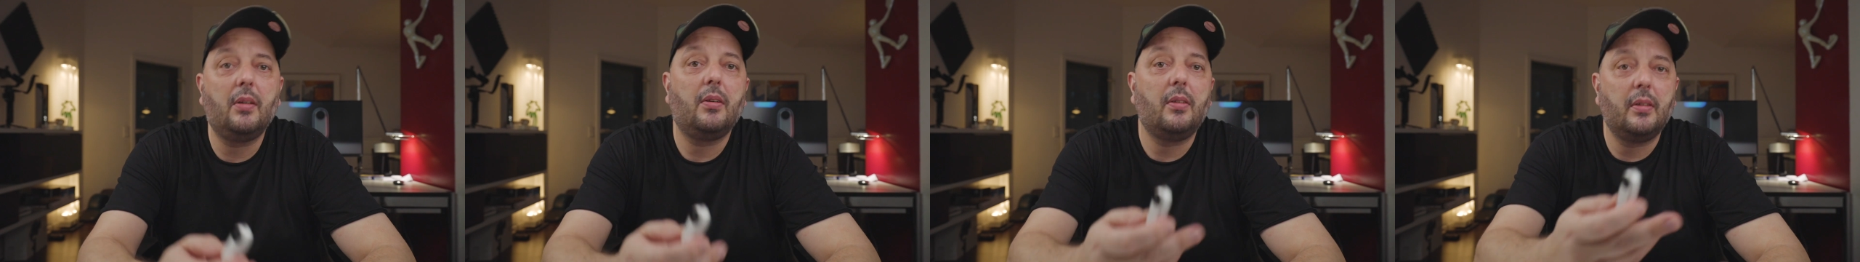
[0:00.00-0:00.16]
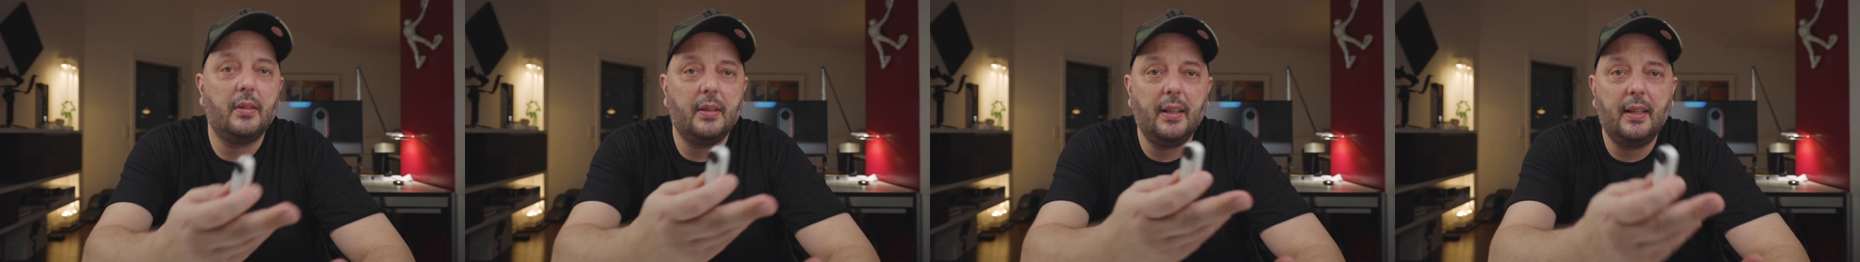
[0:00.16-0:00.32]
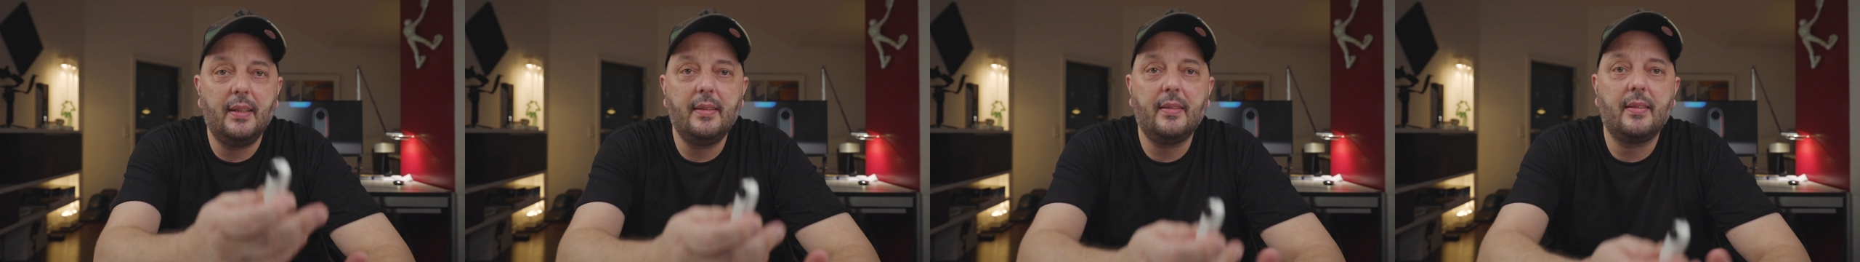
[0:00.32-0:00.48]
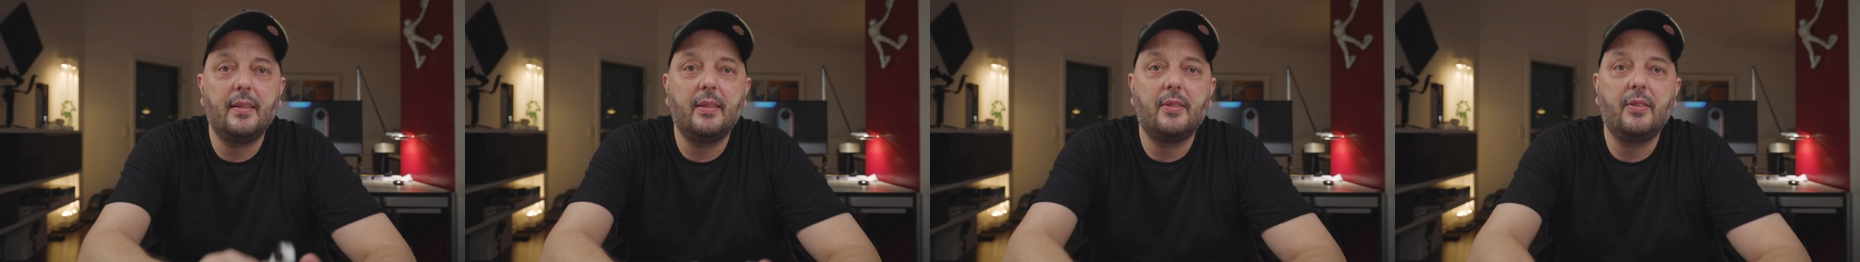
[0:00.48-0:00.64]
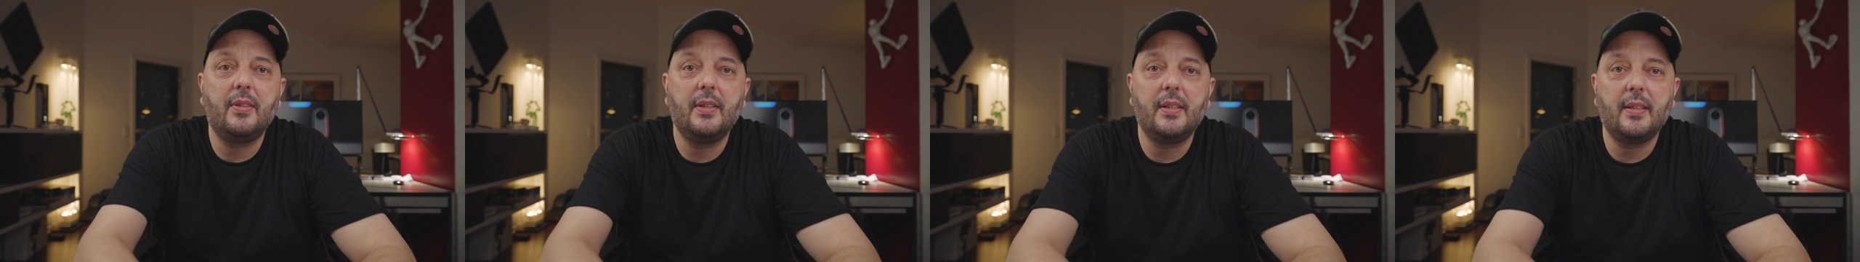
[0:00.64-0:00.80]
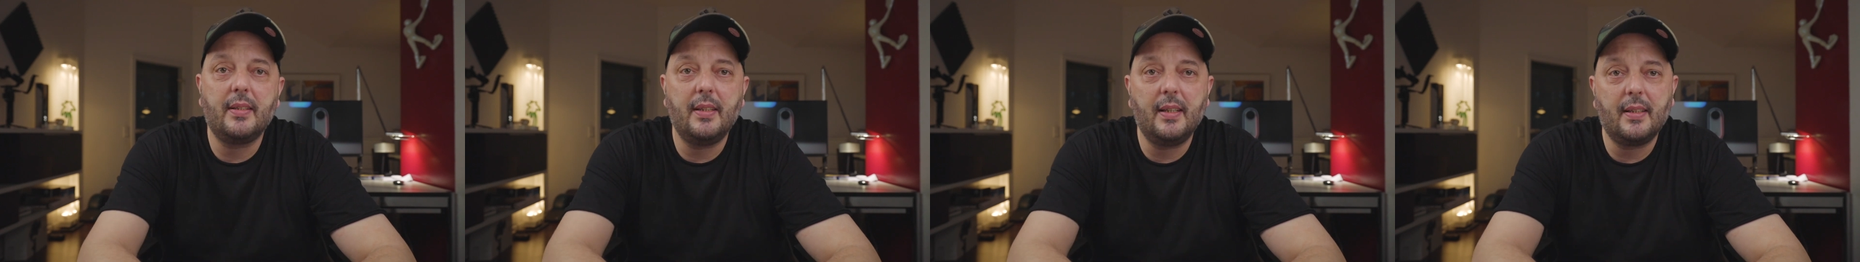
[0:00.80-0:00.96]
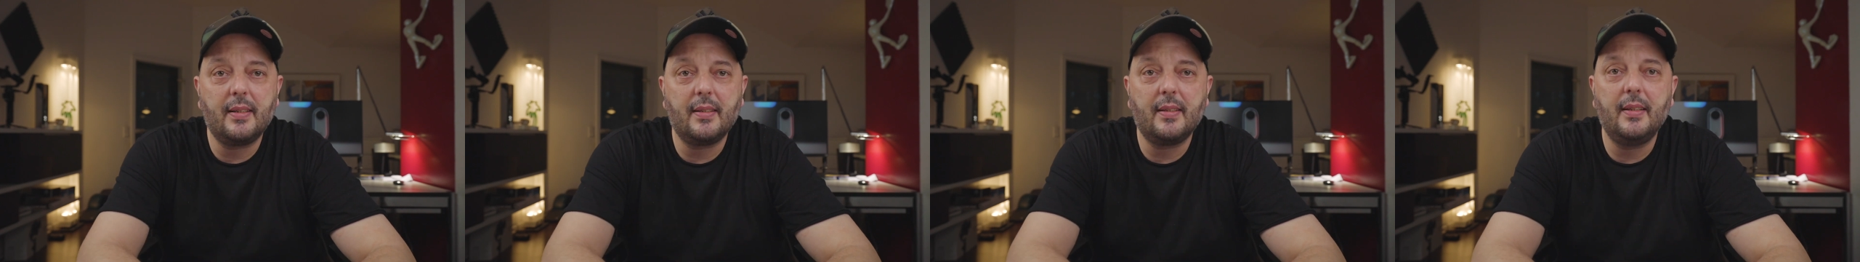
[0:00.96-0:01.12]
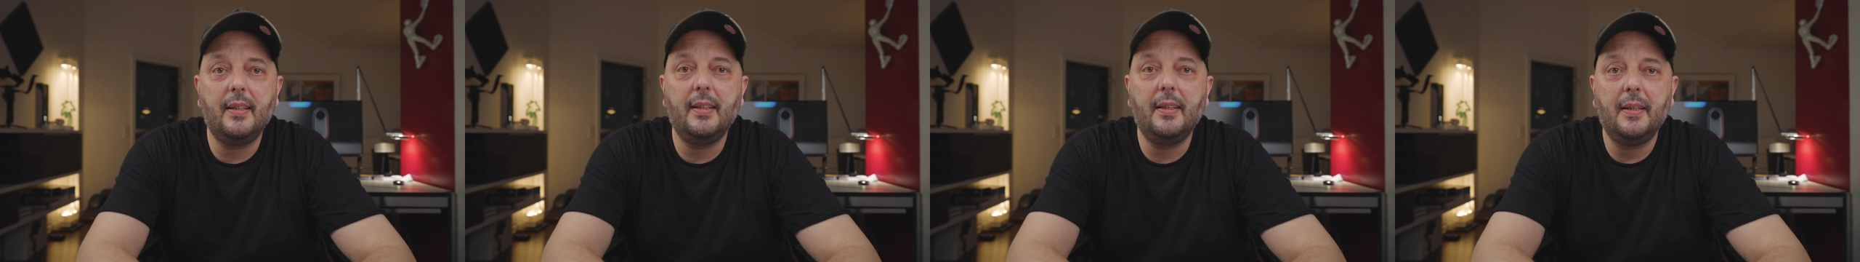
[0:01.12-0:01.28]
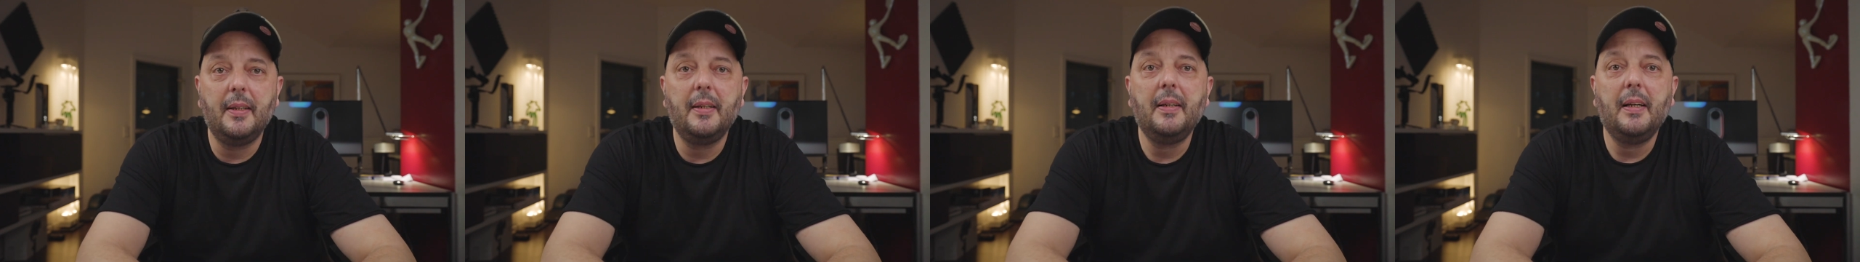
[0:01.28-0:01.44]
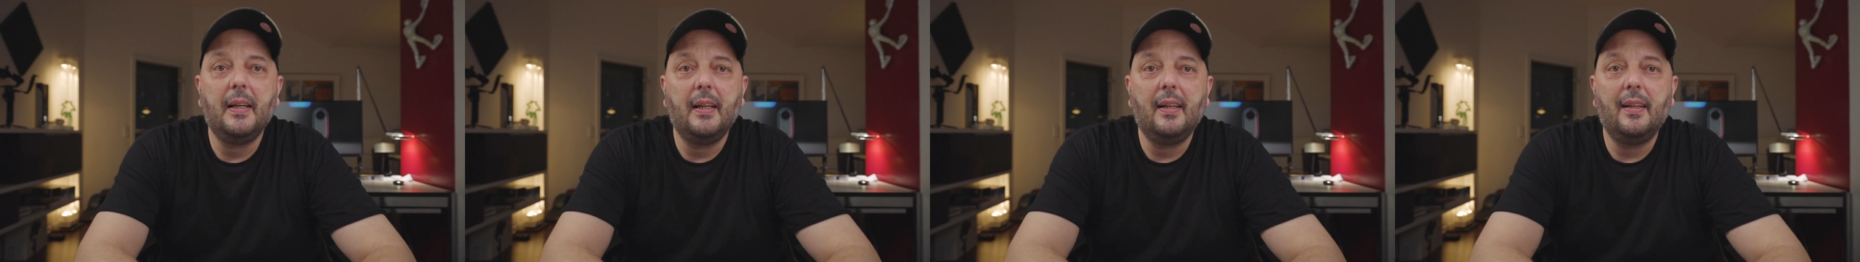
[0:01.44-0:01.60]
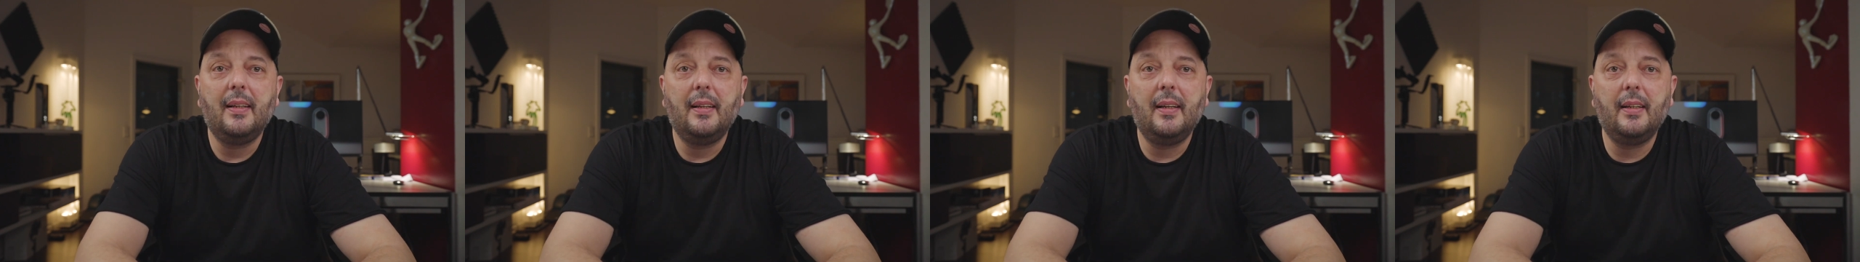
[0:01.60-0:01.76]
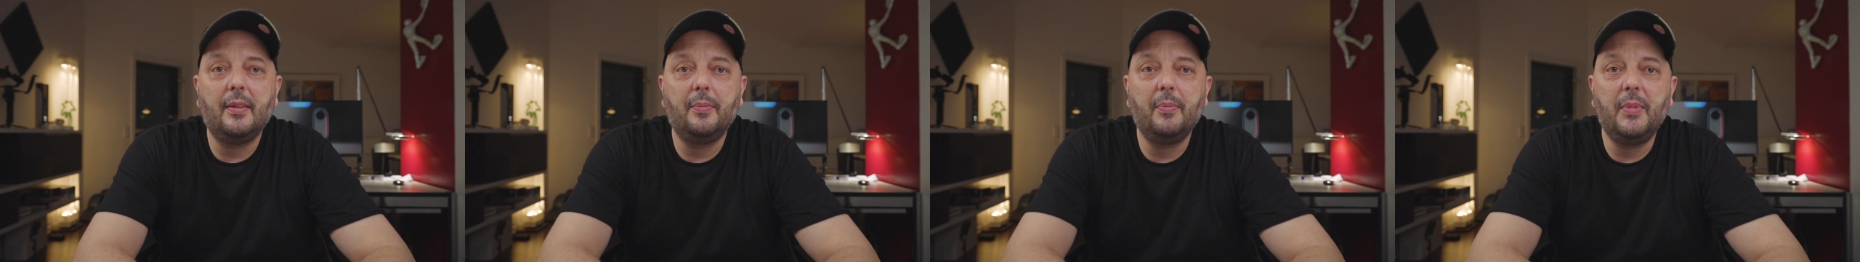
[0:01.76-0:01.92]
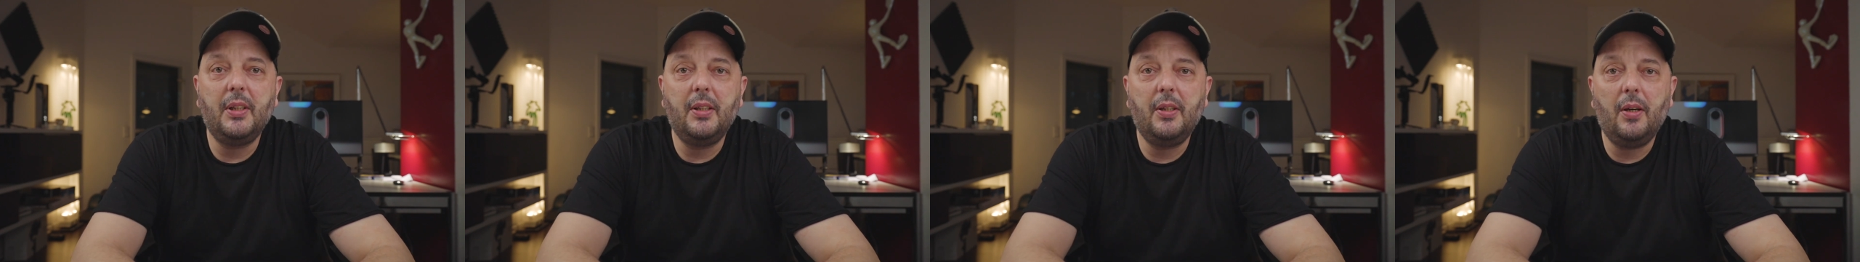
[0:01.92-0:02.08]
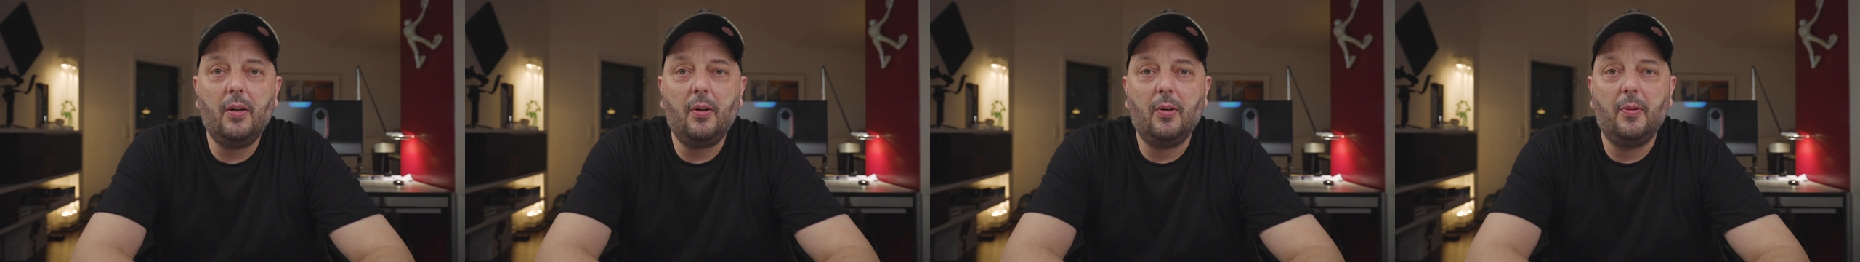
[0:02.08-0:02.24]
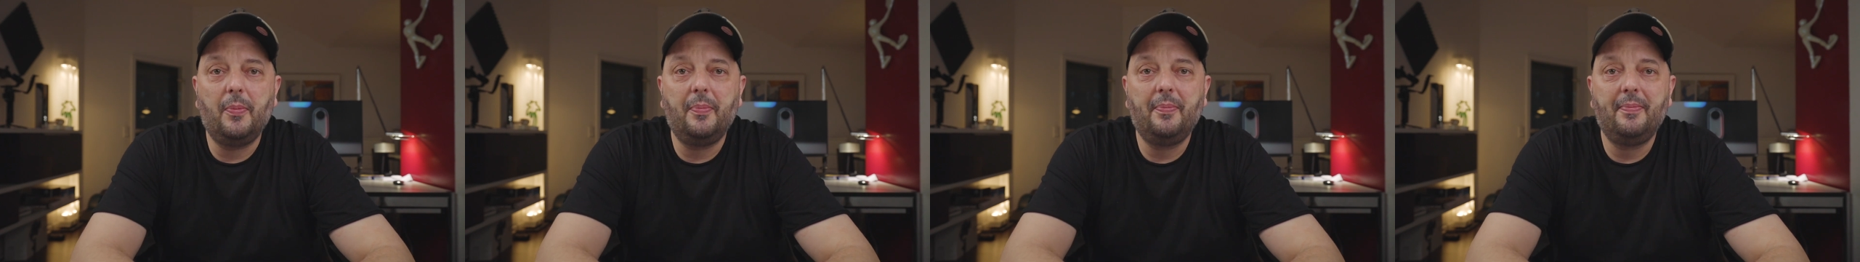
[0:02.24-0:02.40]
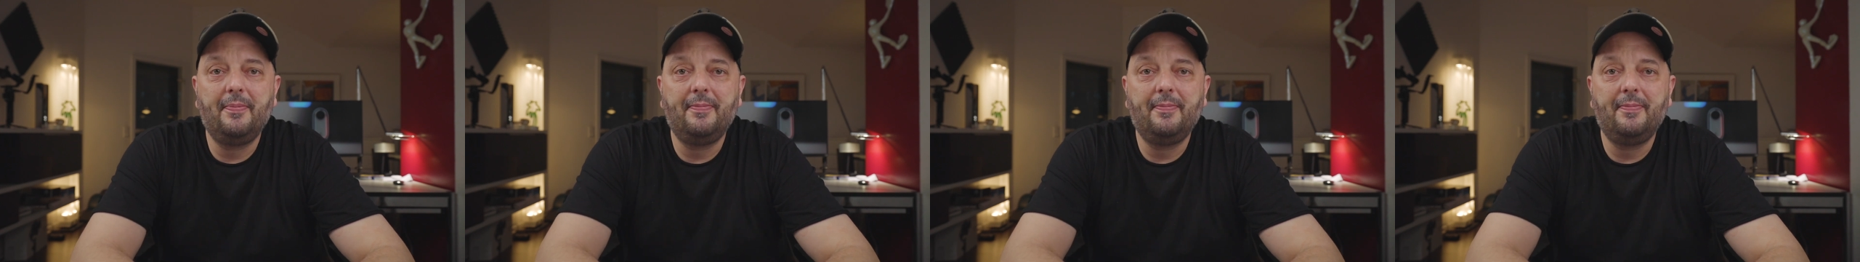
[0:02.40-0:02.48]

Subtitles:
or the Insta360, let me know.